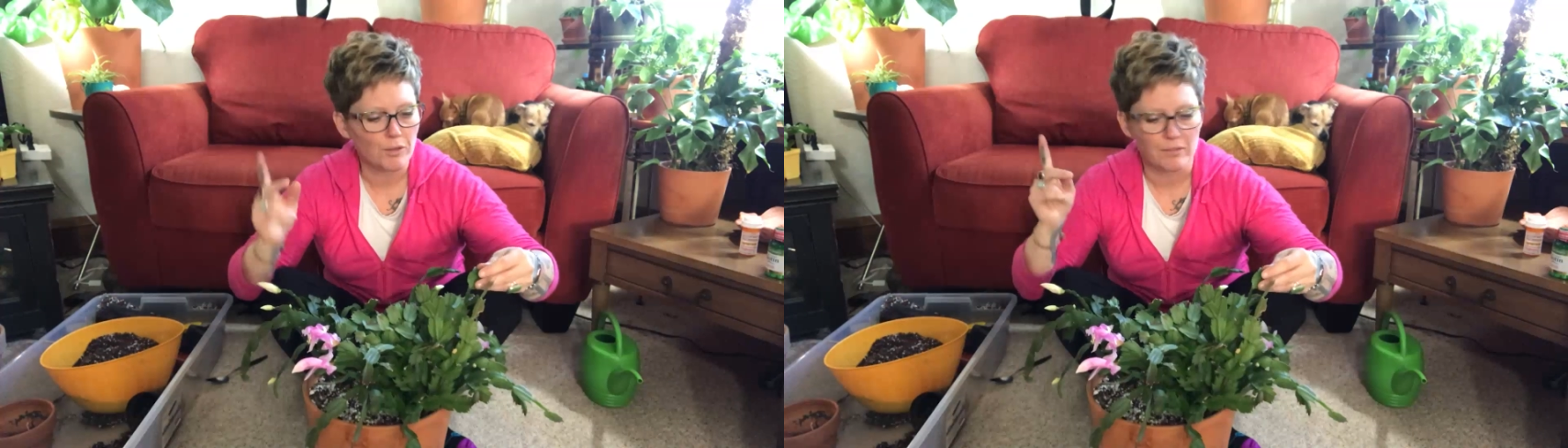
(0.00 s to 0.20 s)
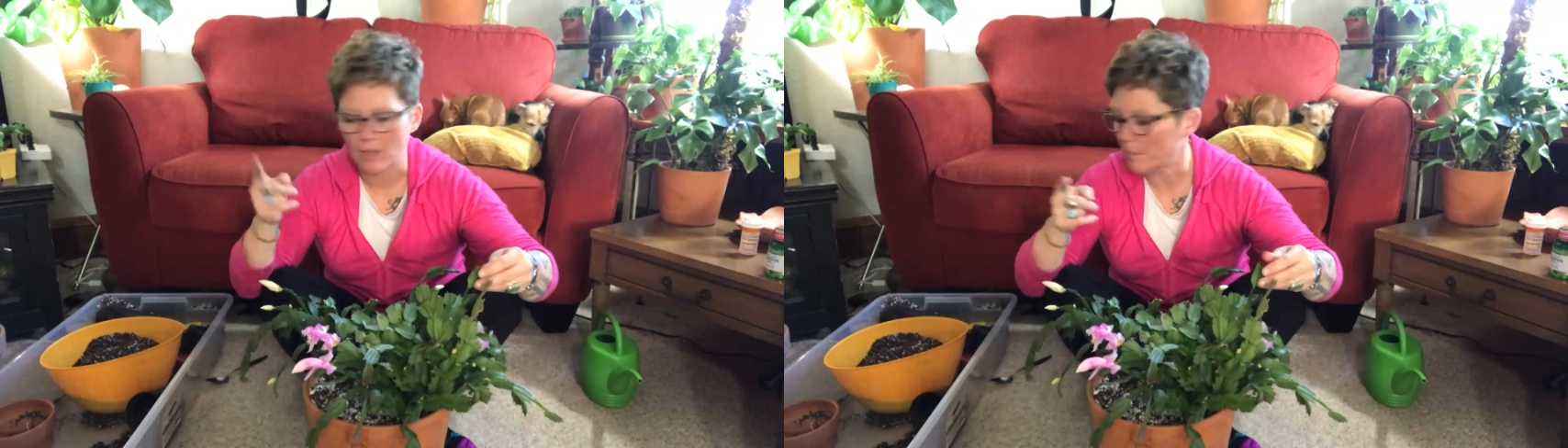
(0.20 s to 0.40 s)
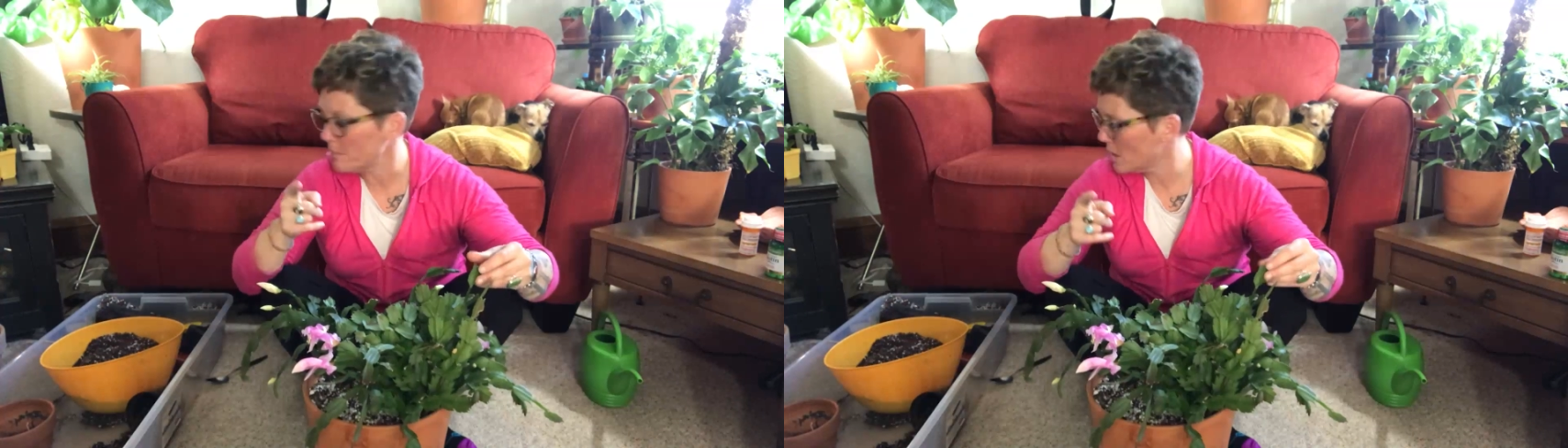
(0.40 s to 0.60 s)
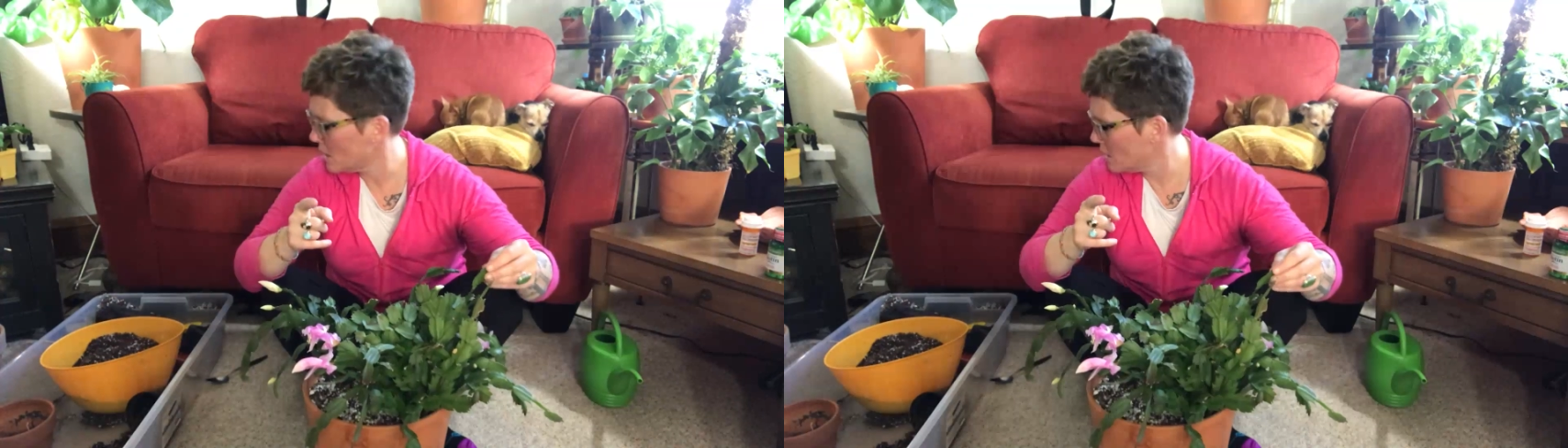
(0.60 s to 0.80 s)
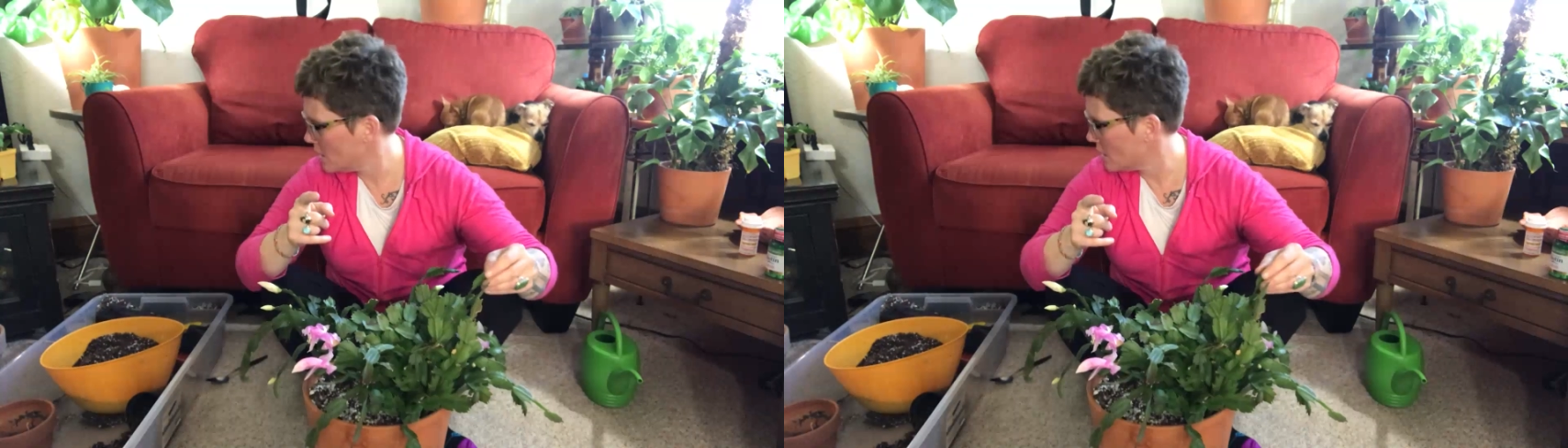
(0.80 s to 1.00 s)
of them,
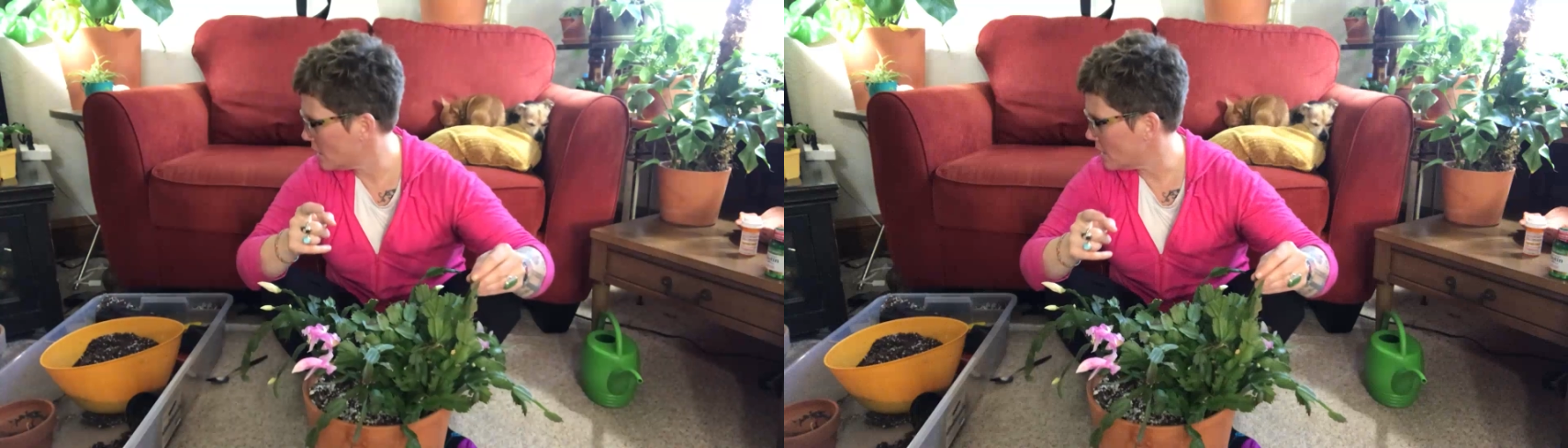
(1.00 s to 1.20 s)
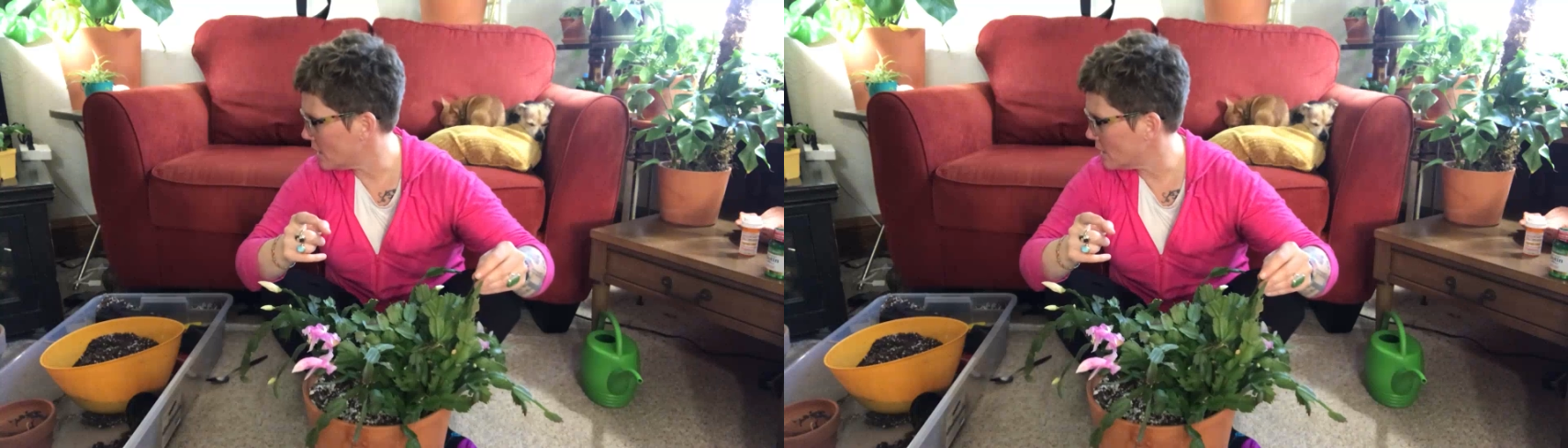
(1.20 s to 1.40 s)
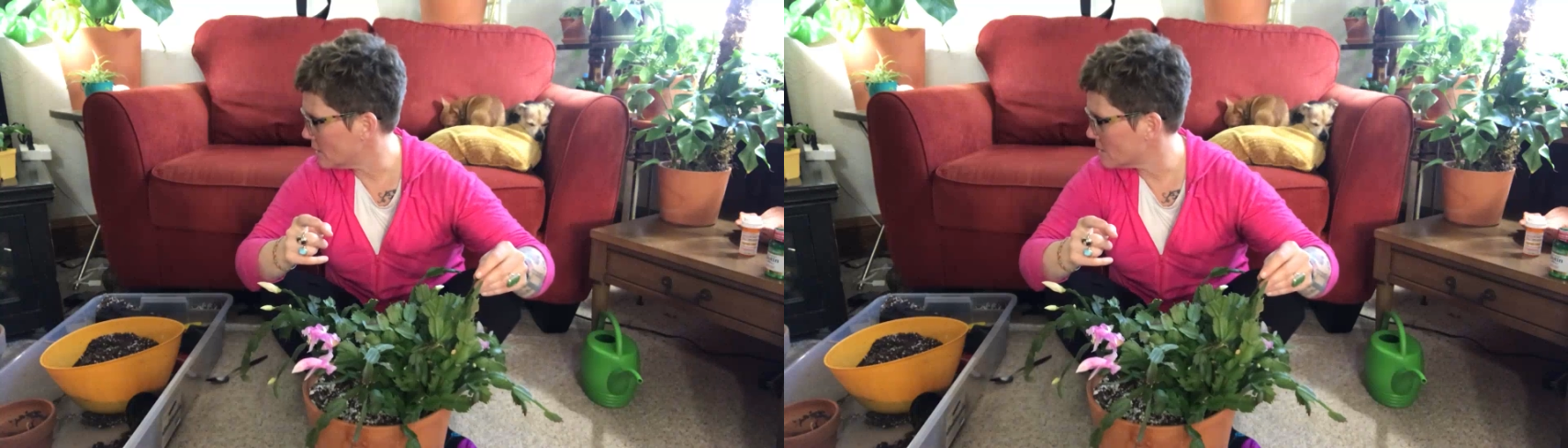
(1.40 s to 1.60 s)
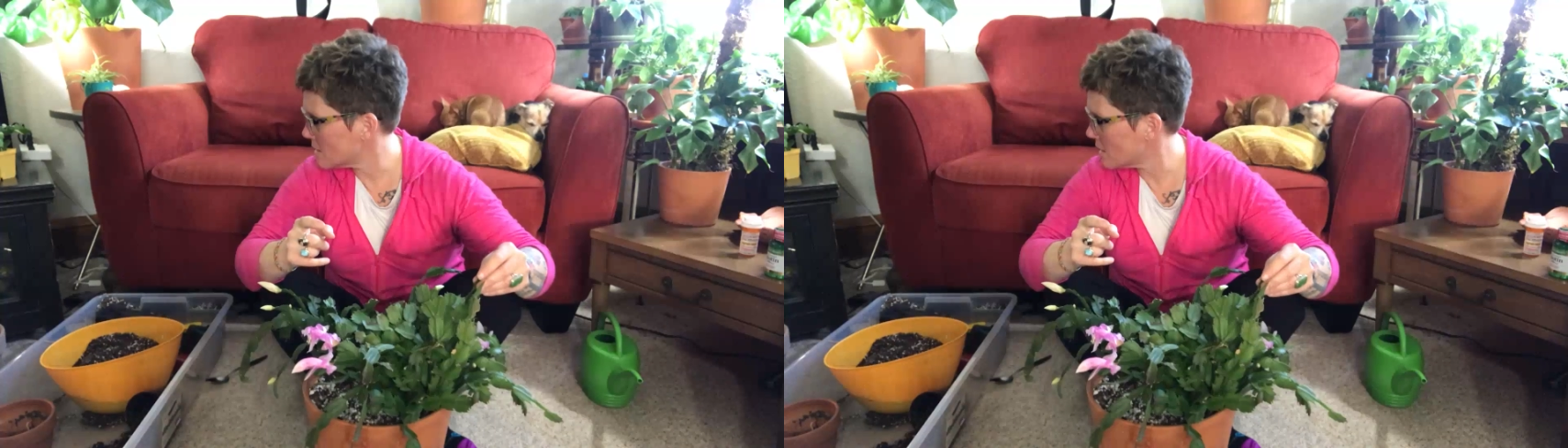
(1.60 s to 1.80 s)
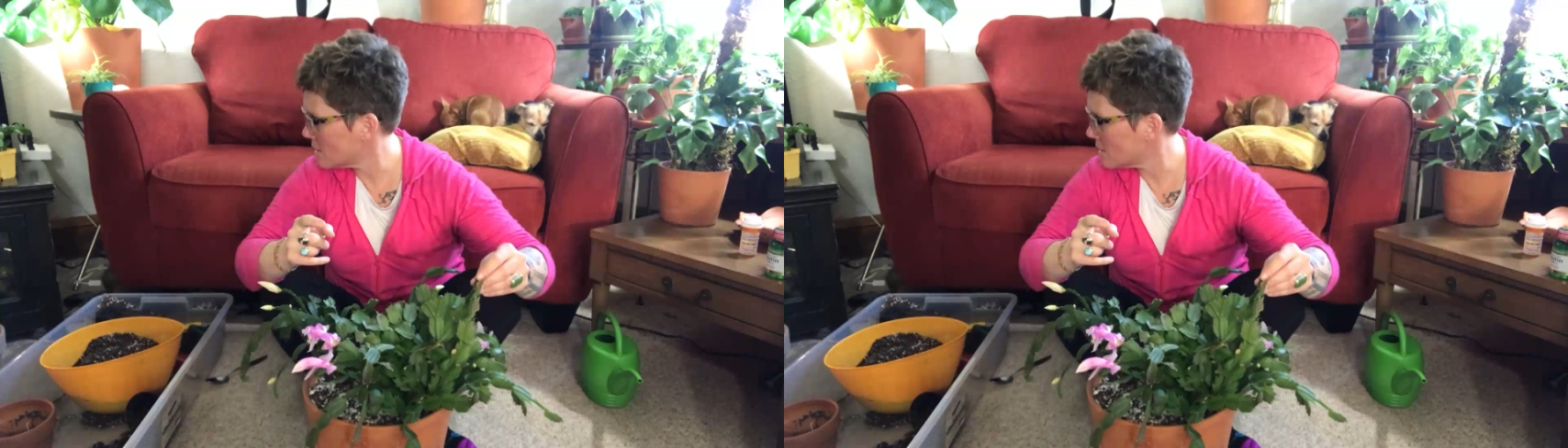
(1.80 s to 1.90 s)
and